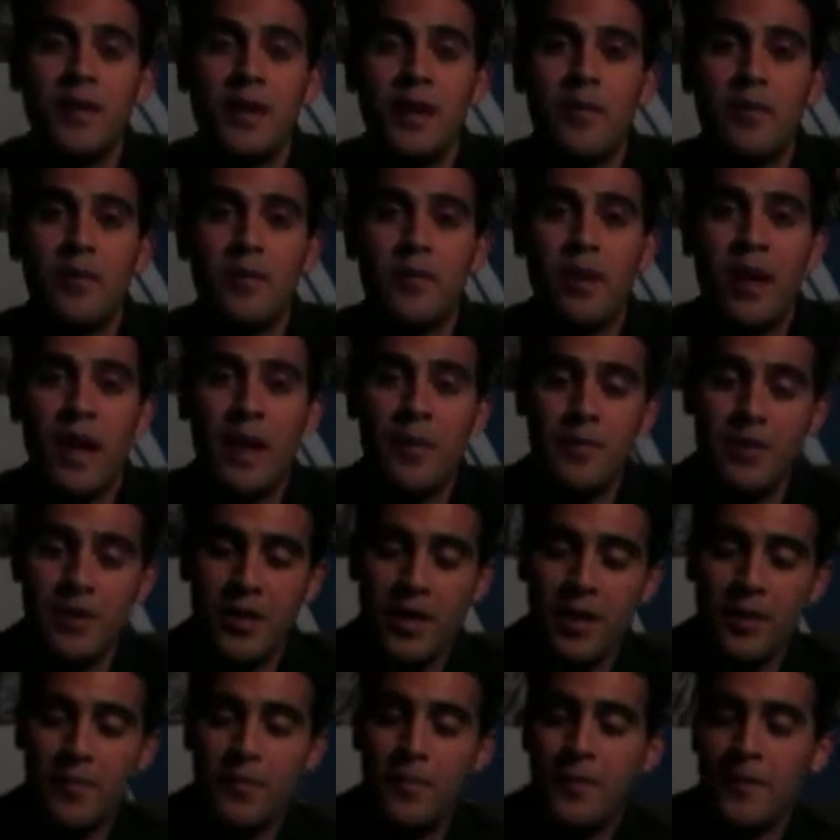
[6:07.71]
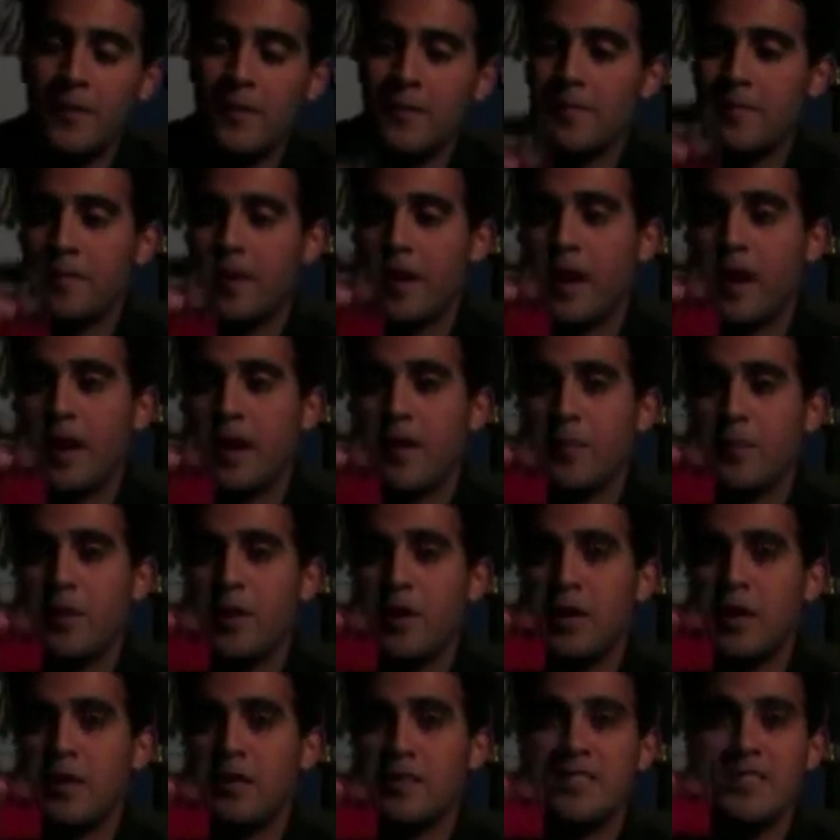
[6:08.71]
I'm going to wrap it up.
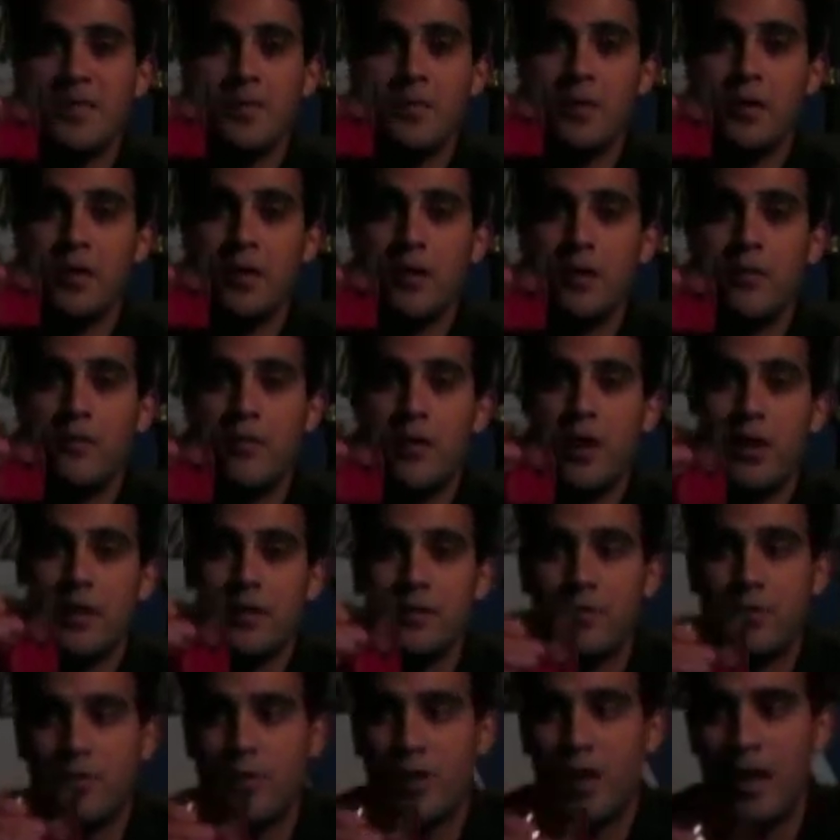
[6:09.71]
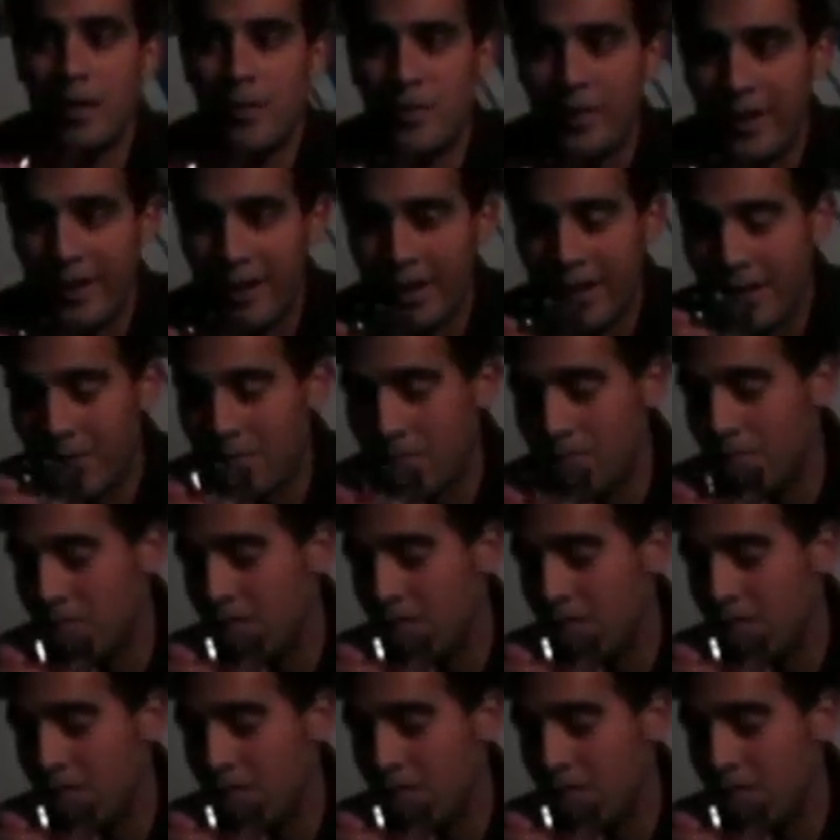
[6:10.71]
I'm sipping a little vodka cranberry.